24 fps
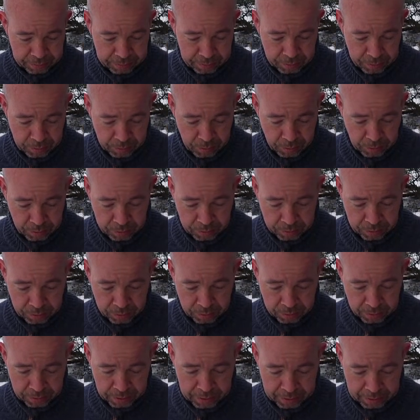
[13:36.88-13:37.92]
the remote
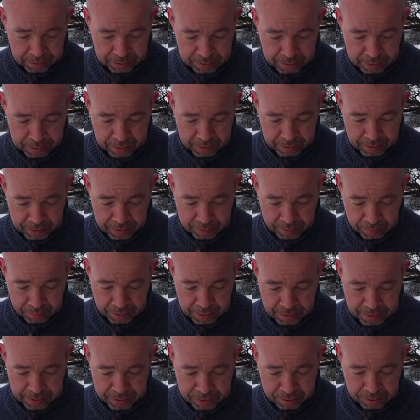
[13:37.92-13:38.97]
controller and antenna in
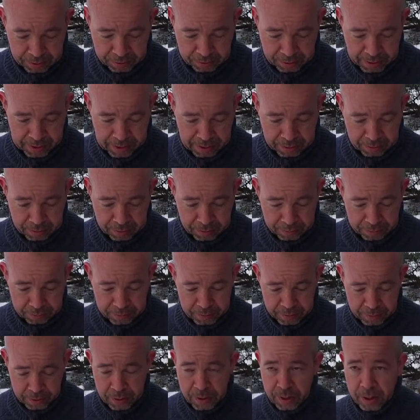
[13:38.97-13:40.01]
relation to the aircraft.
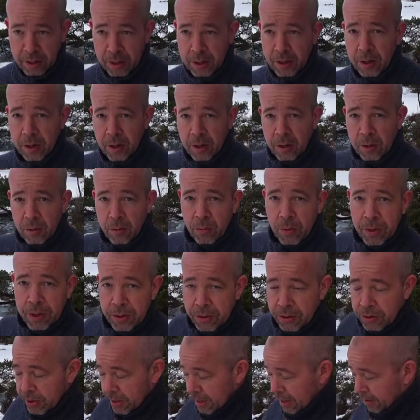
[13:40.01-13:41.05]
When you
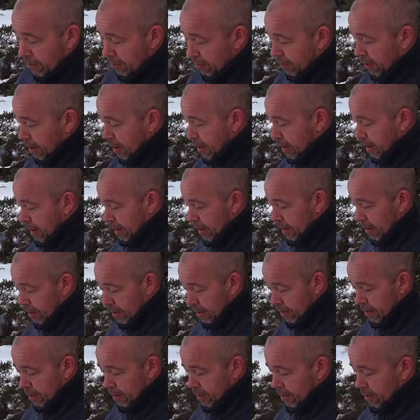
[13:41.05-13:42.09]
stand flying,
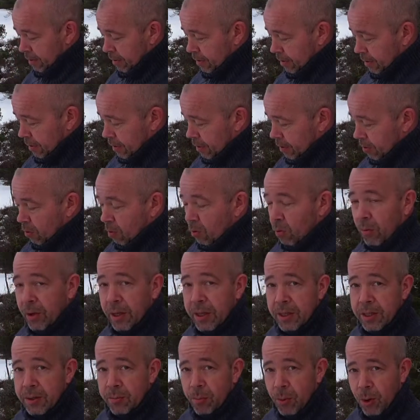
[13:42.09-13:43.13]

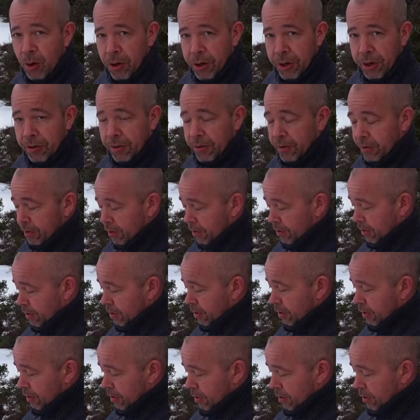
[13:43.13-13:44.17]
always point
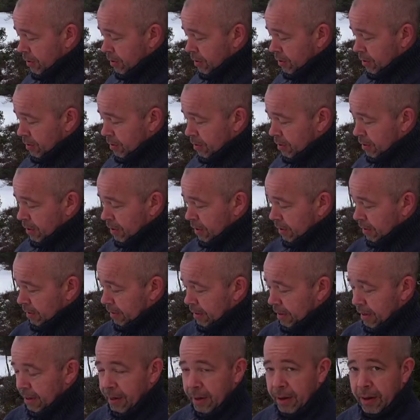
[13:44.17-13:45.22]
the
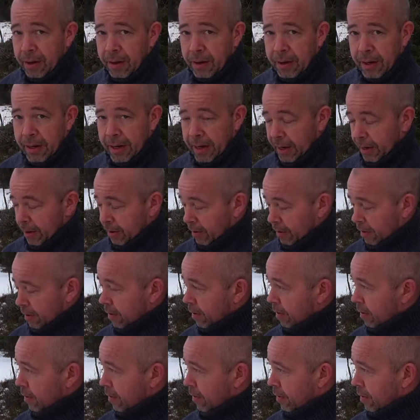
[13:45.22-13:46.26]
antenna here
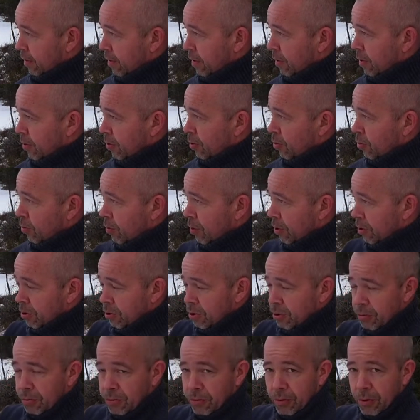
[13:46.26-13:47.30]
towards
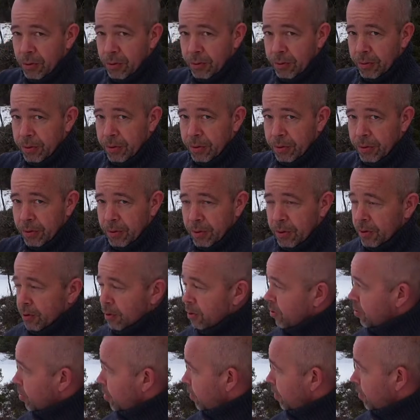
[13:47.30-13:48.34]
your drone.
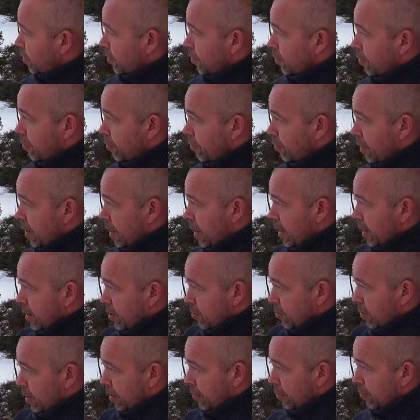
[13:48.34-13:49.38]
So if you're flying
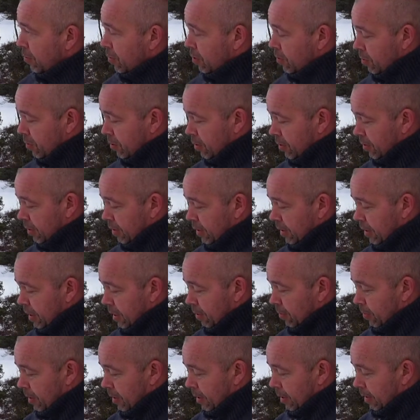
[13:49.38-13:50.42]
straight forward,
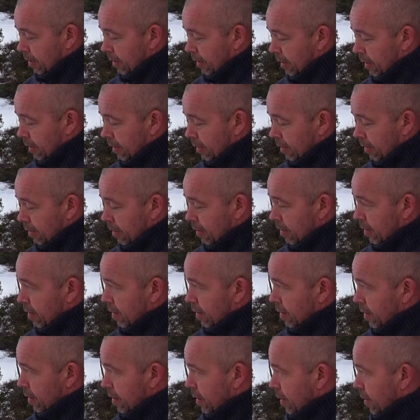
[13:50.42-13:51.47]
keep it like that.
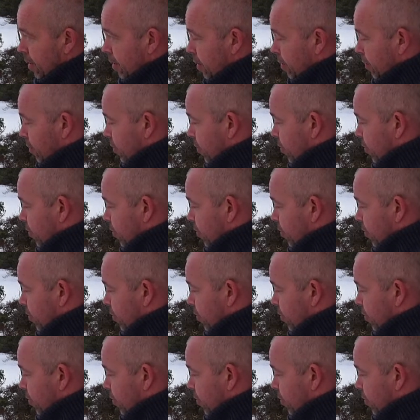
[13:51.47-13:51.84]
And